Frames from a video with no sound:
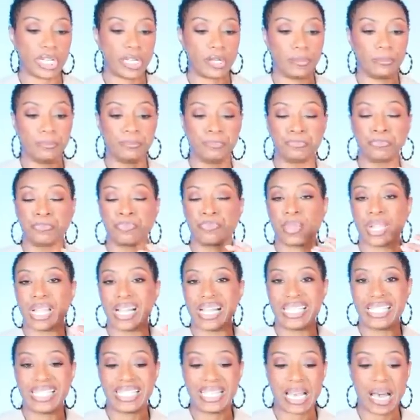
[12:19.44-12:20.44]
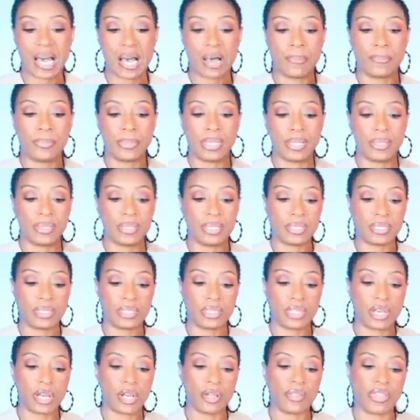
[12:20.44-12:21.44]
out a top. Now this
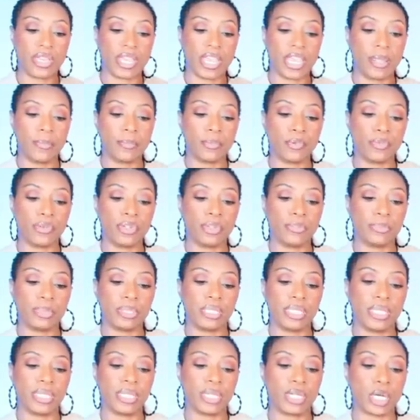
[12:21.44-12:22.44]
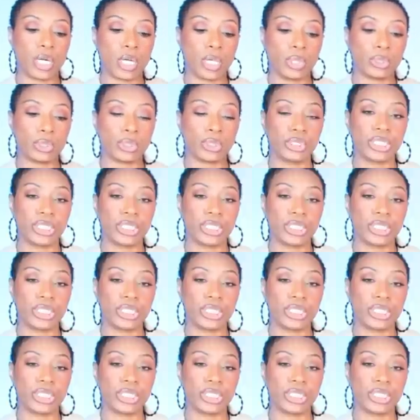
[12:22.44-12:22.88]
is called the A. Marie pleated halter